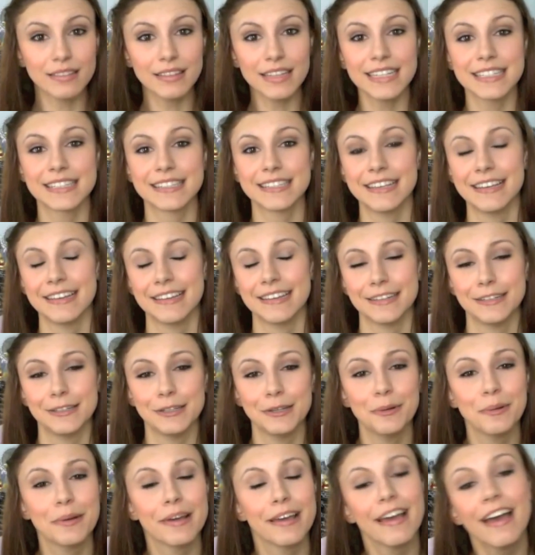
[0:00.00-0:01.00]
listen,
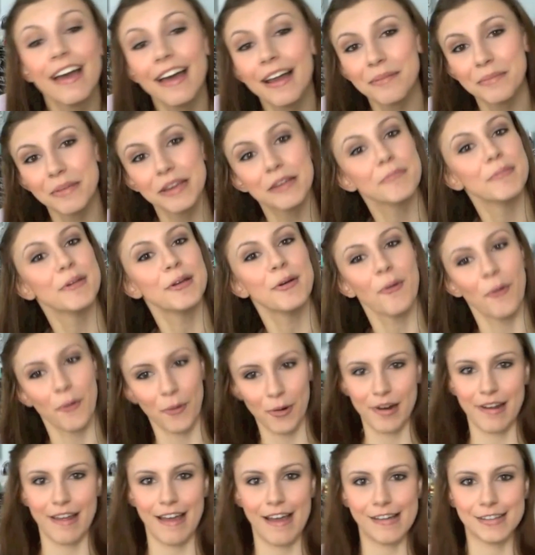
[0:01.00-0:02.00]
you can't make me
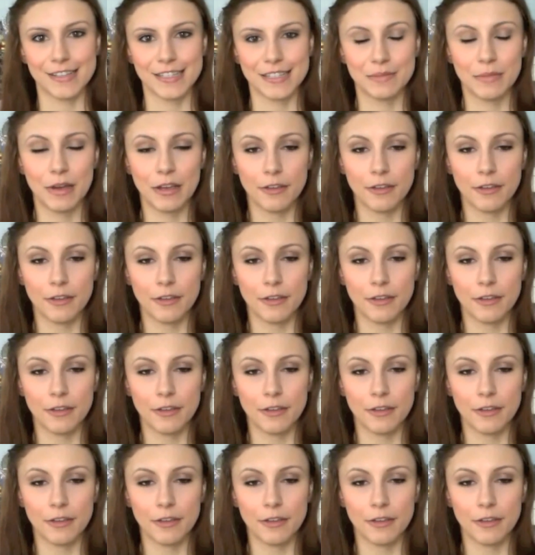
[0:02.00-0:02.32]
orgasm.